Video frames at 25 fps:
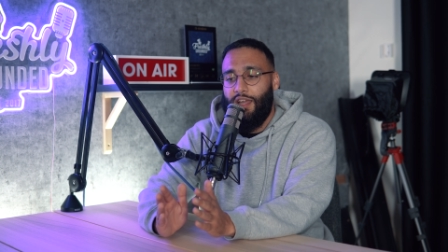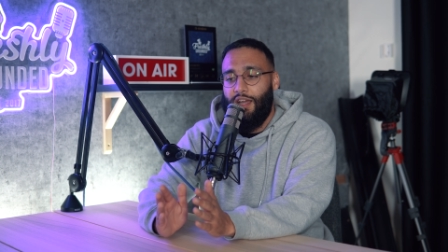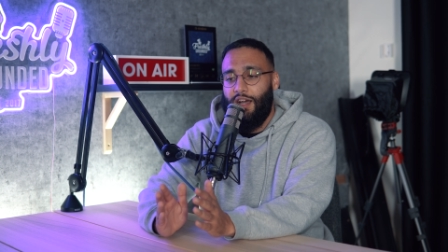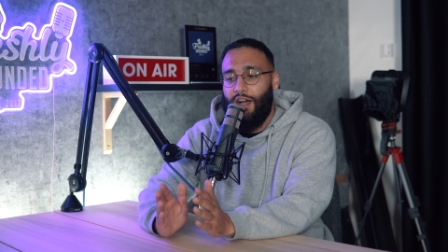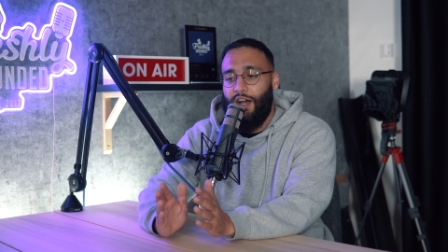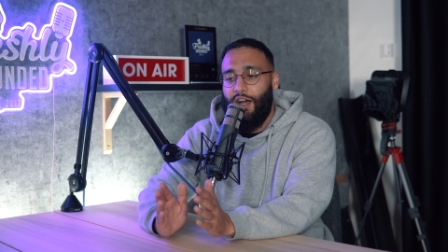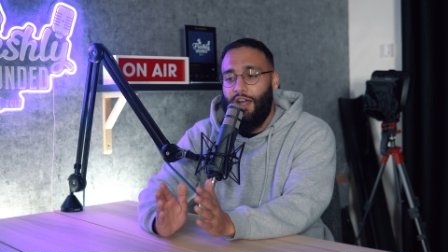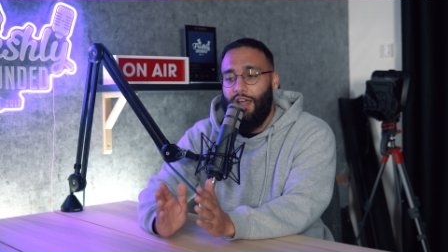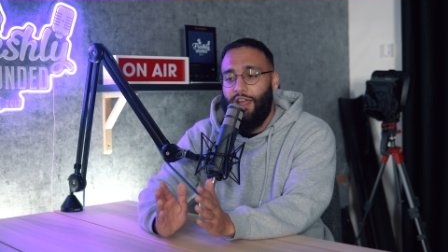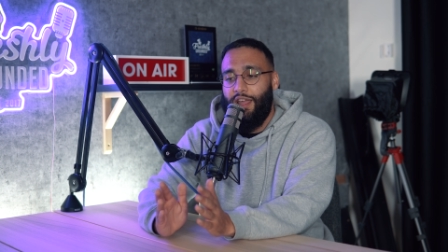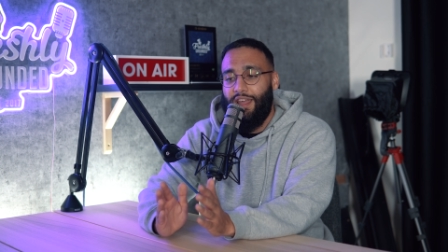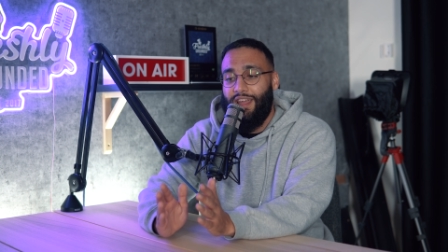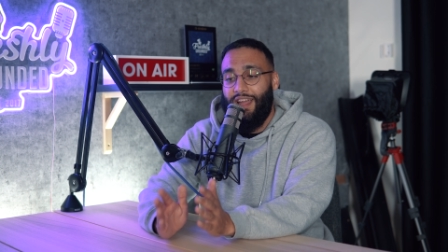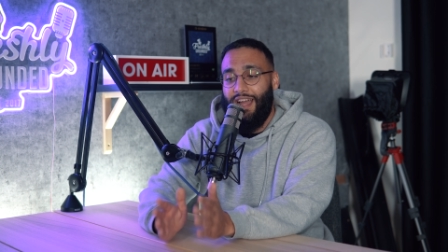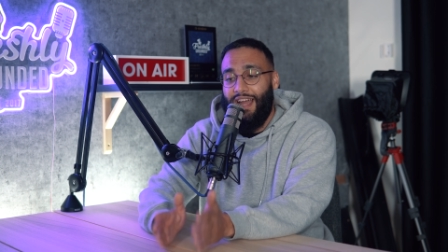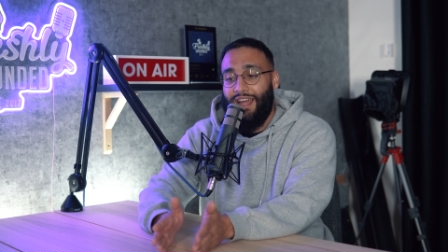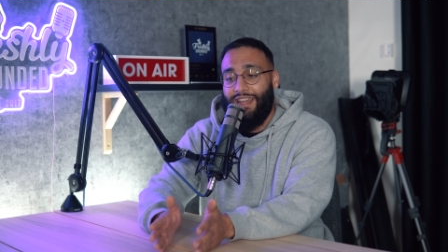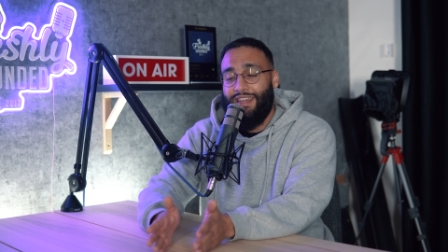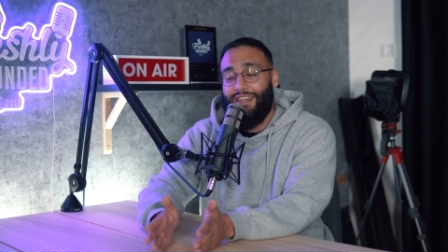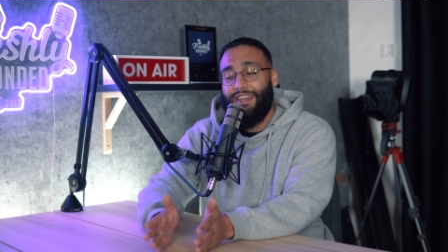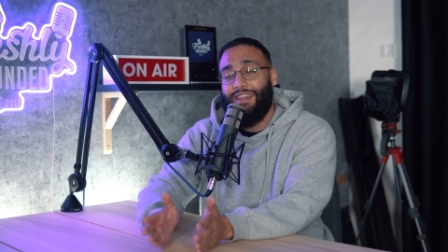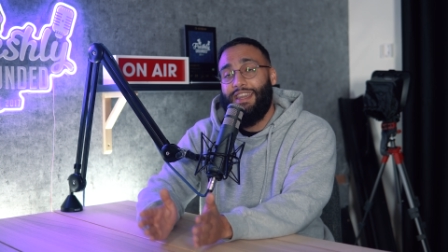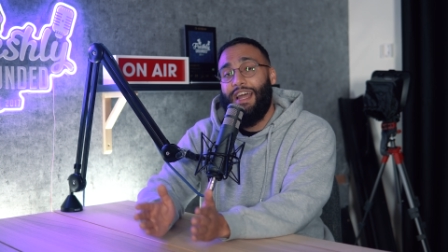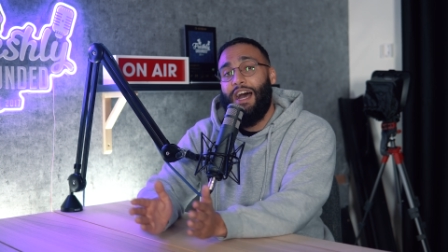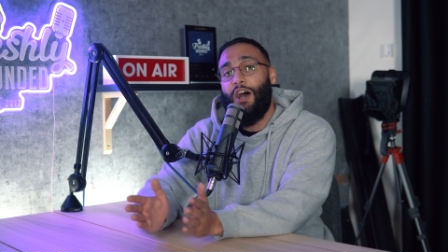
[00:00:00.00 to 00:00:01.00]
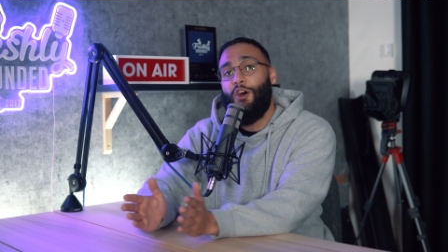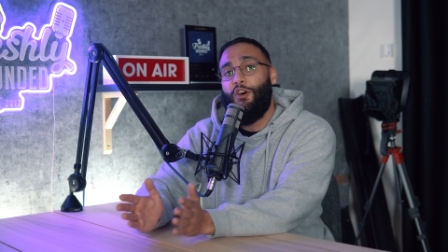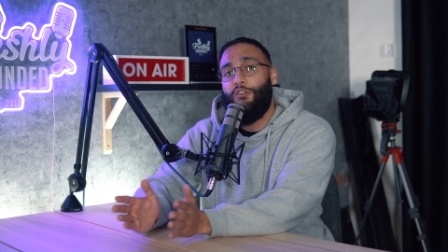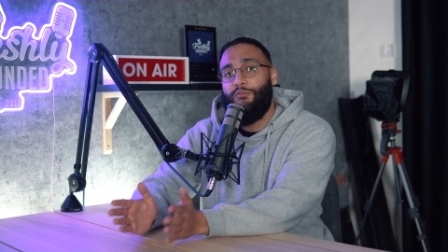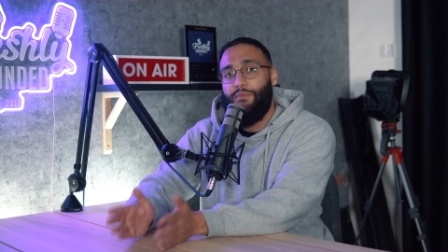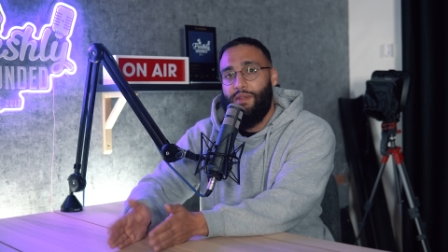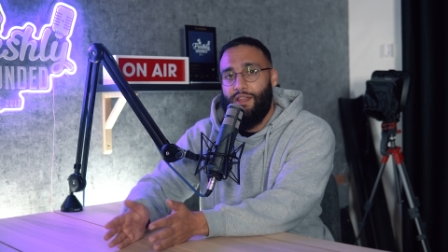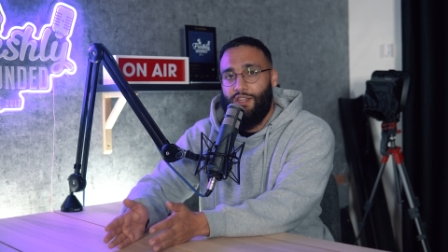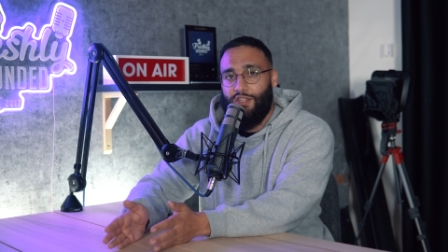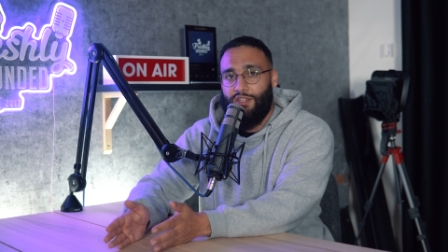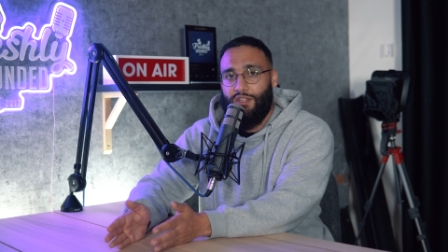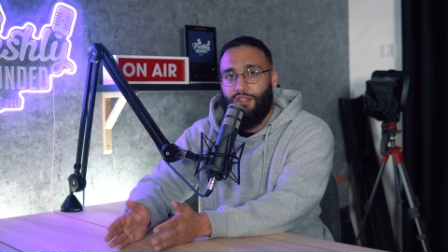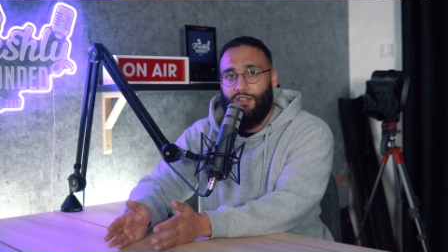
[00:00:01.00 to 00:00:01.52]
I and now I've
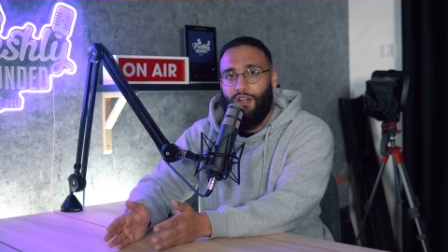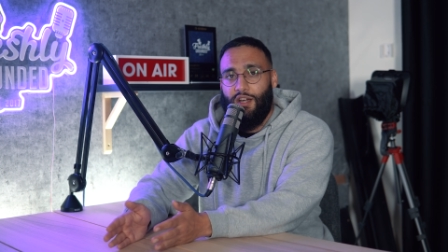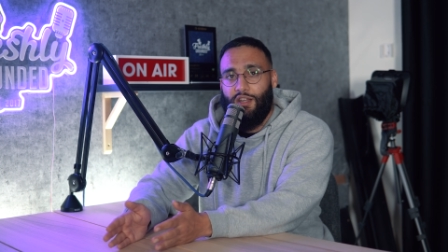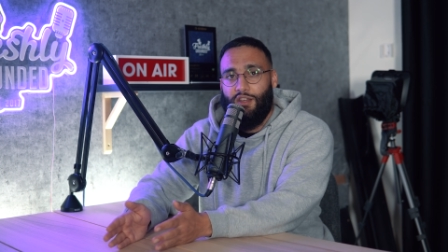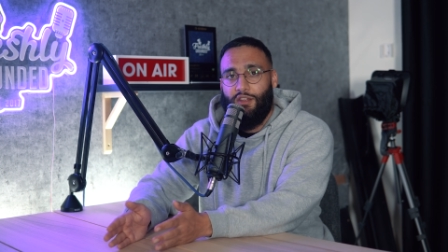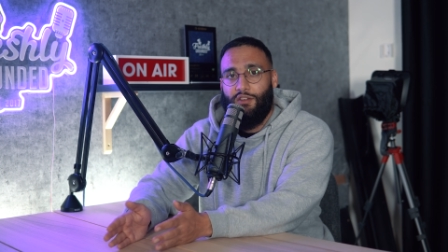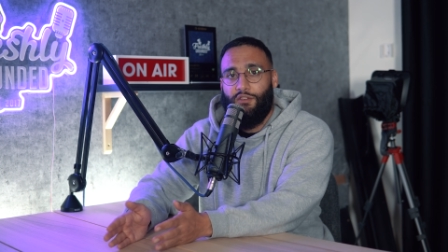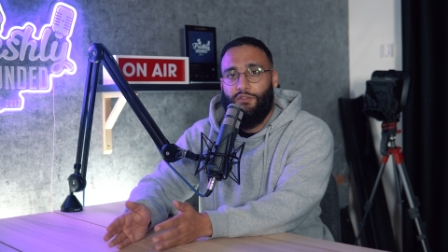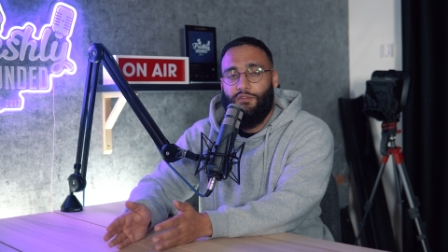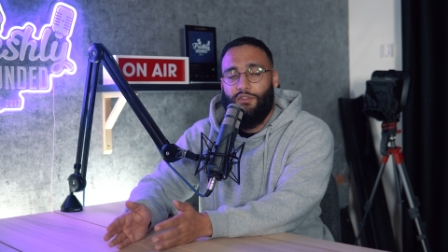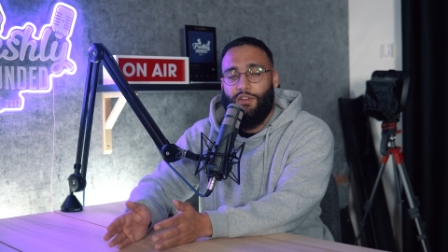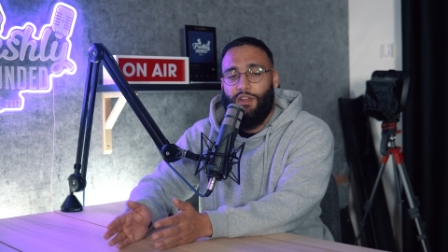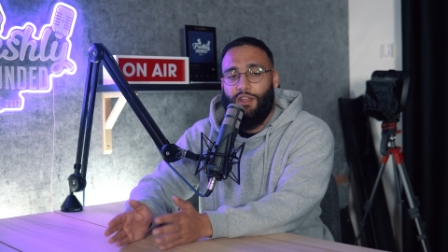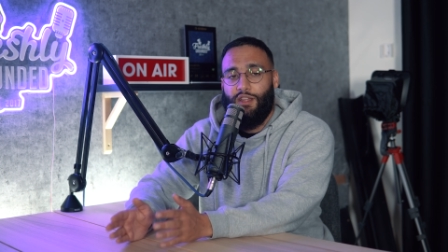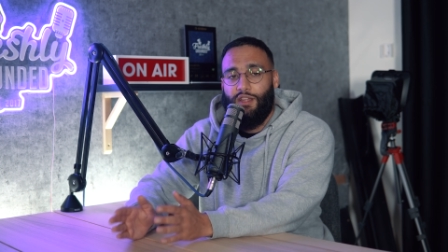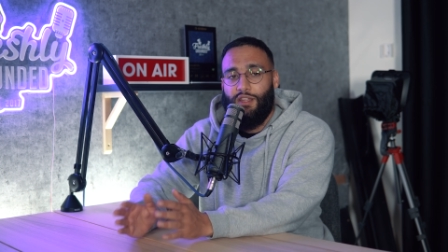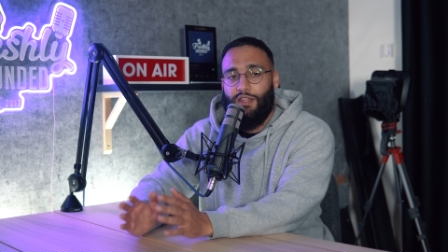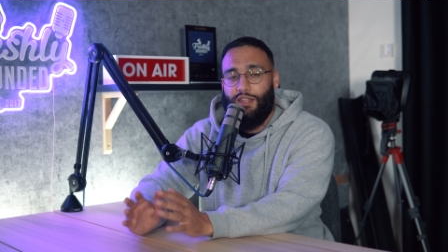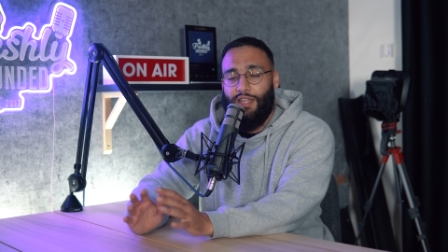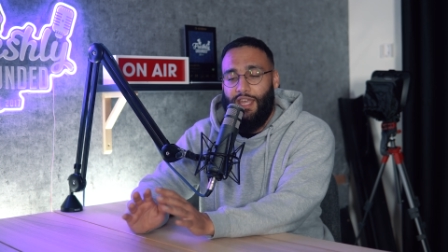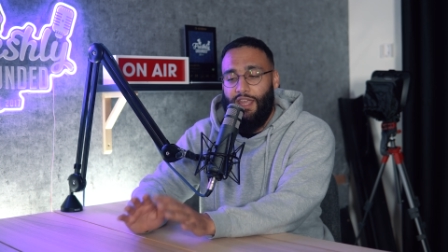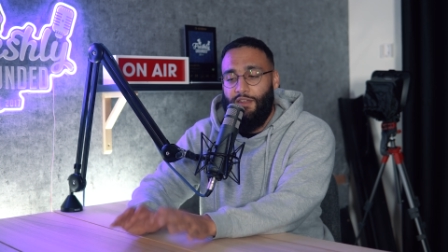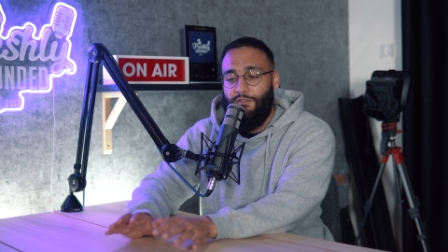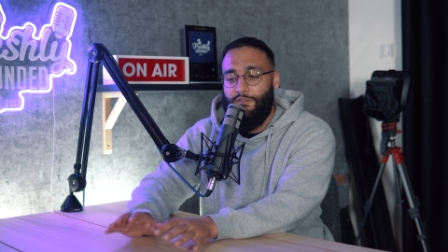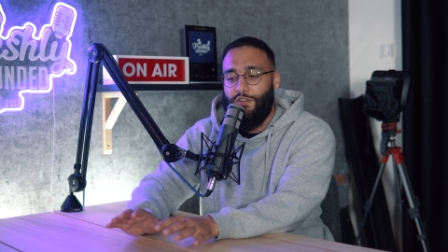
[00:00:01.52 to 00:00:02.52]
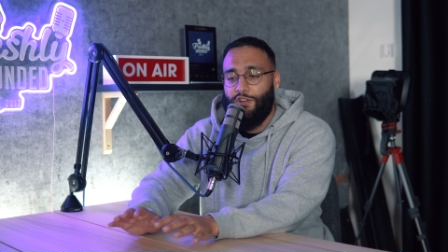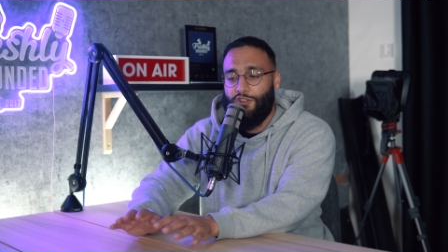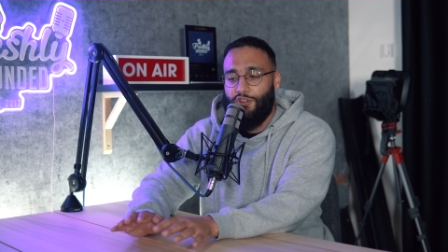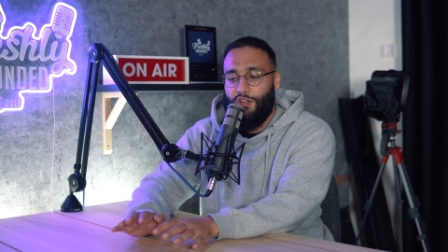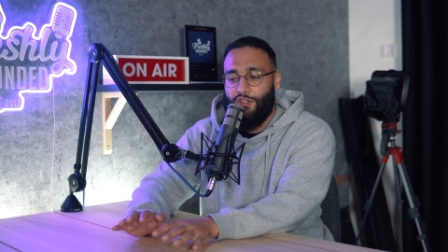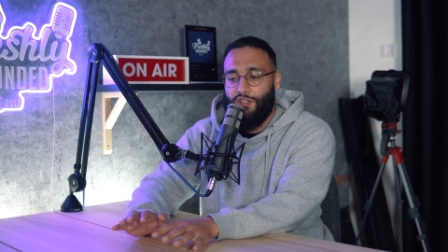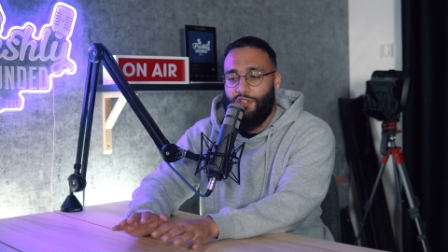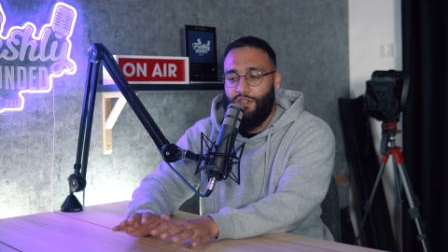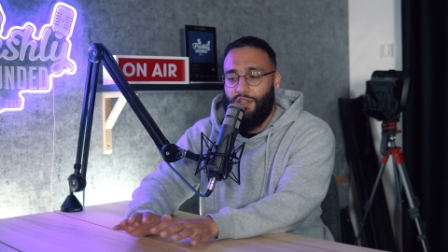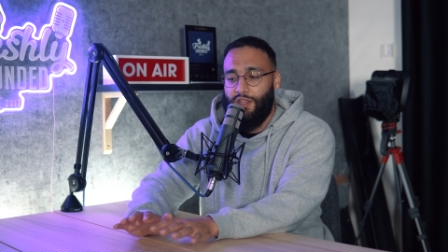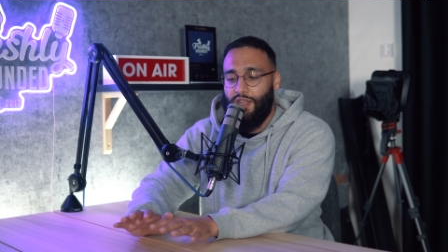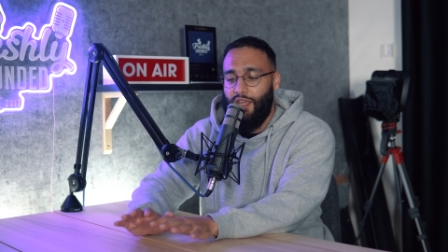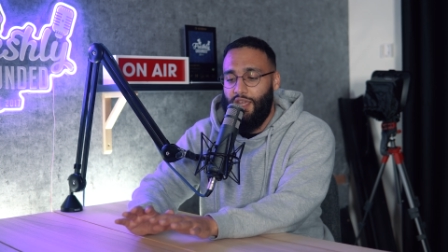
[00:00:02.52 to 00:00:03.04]
mentioned kind of the
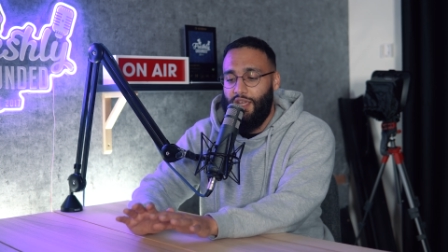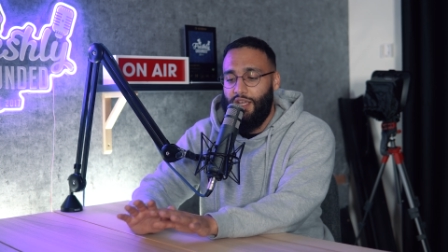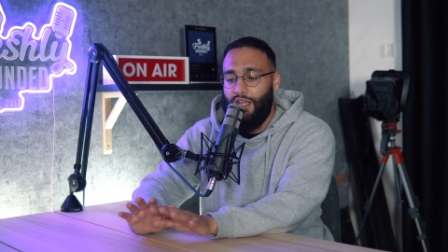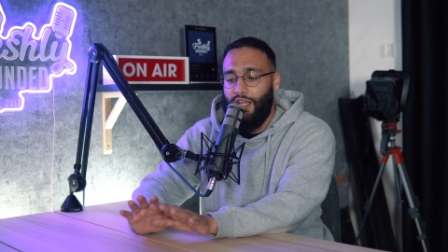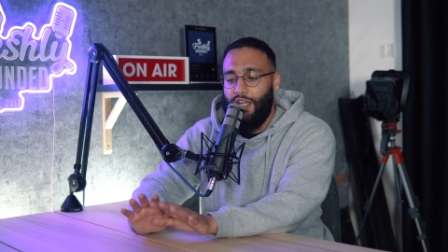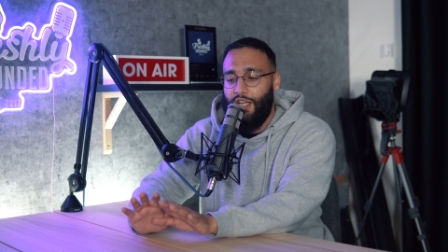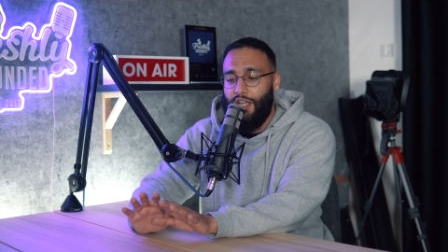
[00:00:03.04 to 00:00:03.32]
infrastructure thing.